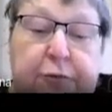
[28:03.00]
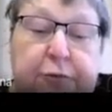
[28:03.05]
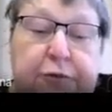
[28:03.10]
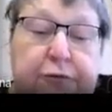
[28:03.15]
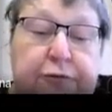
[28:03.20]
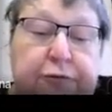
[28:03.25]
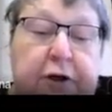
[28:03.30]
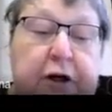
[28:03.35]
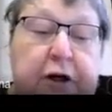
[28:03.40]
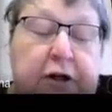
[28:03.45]

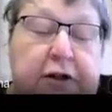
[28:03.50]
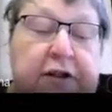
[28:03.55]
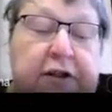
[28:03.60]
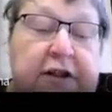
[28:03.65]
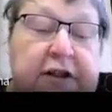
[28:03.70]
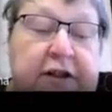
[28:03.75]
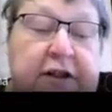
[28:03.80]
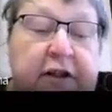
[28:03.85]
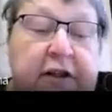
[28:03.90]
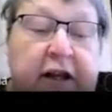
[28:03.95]
proof. The
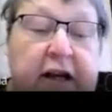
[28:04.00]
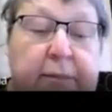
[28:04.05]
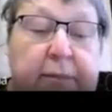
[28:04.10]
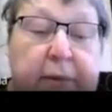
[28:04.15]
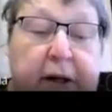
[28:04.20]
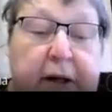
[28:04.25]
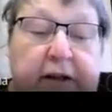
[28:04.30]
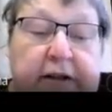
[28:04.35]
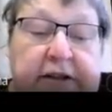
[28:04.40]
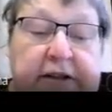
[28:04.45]
key
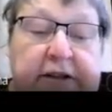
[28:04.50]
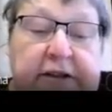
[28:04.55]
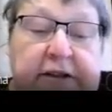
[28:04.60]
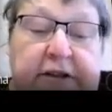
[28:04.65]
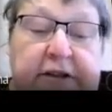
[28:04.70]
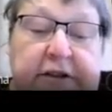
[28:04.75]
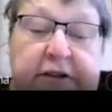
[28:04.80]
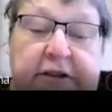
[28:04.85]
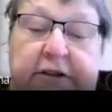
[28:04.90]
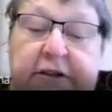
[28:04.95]
lemma
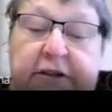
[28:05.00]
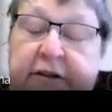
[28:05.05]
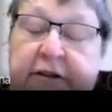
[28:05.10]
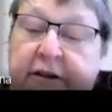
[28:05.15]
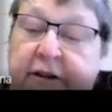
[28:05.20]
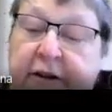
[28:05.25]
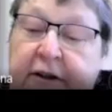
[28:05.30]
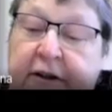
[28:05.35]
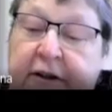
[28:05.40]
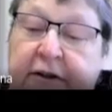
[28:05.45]
is
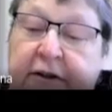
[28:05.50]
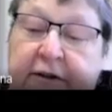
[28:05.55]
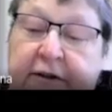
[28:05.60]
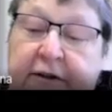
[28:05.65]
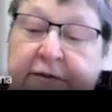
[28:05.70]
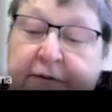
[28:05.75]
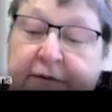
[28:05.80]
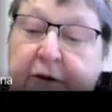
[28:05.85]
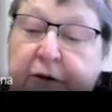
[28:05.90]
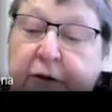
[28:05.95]
the
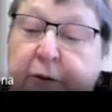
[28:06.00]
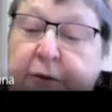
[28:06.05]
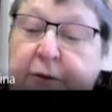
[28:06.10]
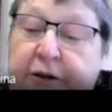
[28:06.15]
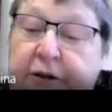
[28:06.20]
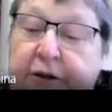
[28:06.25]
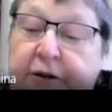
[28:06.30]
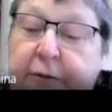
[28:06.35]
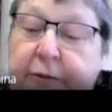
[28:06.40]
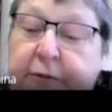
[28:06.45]

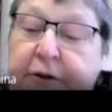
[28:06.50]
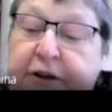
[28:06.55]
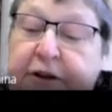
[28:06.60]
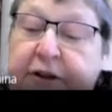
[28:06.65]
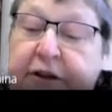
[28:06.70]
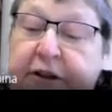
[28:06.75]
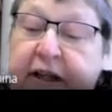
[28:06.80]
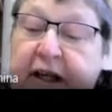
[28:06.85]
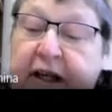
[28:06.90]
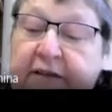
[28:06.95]
following. We
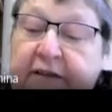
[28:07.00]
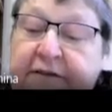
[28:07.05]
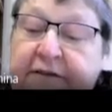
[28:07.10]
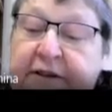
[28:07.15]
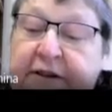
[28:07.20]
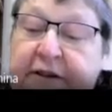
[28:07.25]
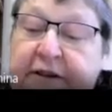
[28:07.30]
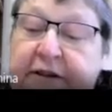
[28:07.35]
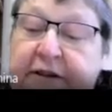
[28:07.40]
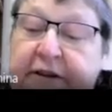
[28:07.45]
have
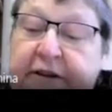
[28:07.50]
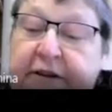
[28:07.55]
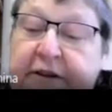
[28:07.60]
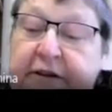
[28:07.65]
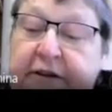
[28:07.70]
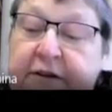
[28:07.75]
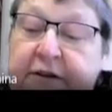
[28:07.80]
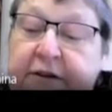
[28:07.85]
here,